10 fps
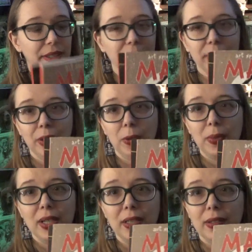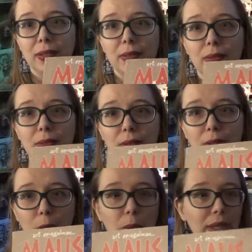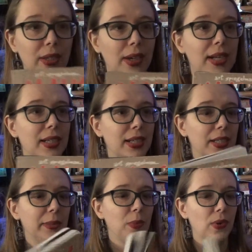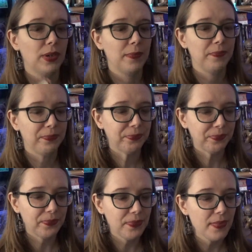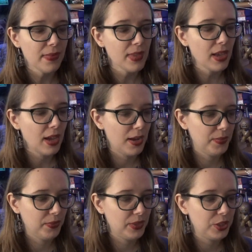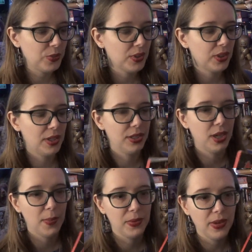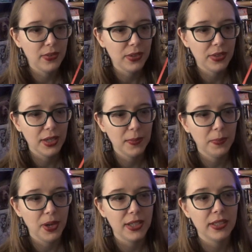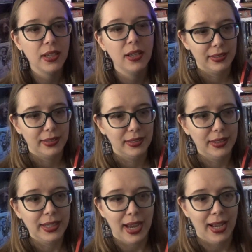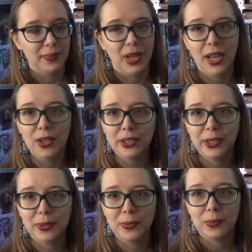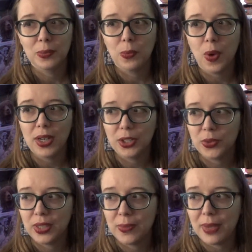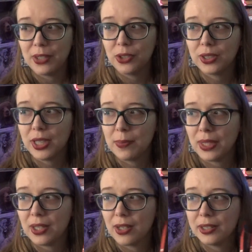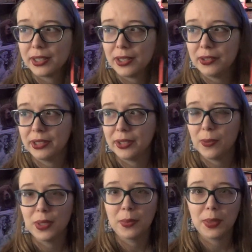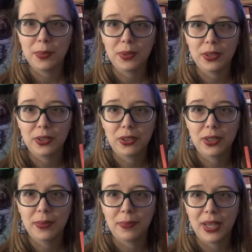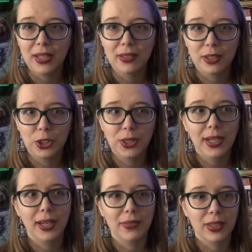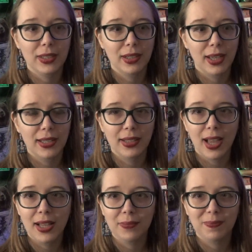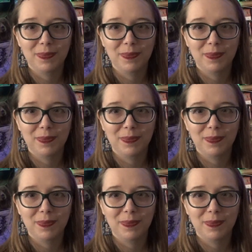it's a little bit quicker and it is more visual on top of everything. But yeah, I also wanted to read it majorly because there's so many people that are trying to ban the shit out of it, and that